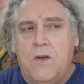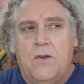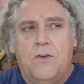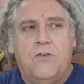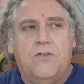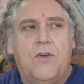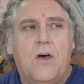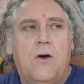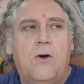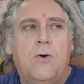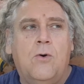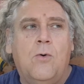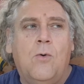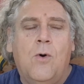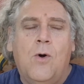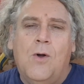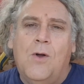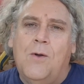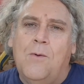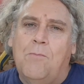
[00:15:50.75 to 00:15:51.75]

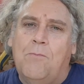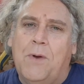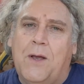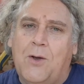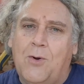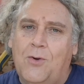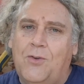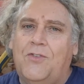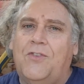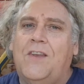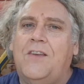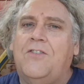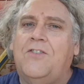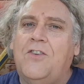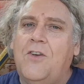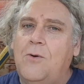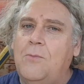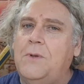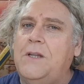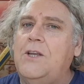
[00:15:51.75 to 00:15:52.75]
So because there's
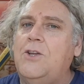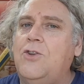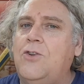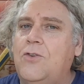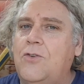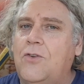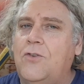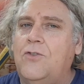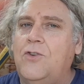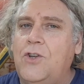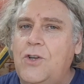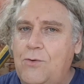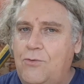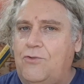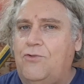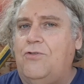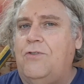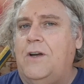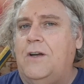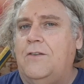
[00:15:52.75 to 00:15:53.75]
so many
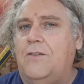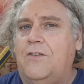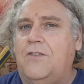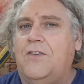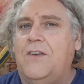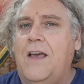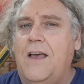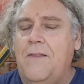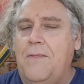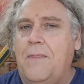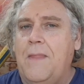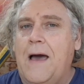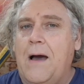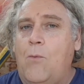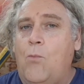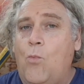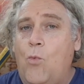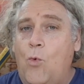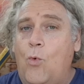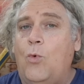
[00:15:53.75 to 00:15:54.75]
nutrients in
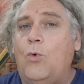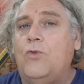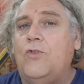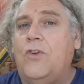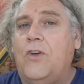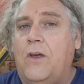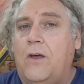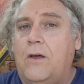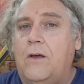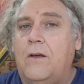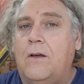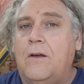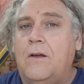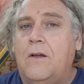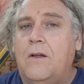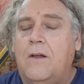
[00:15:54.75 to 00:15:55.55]
that water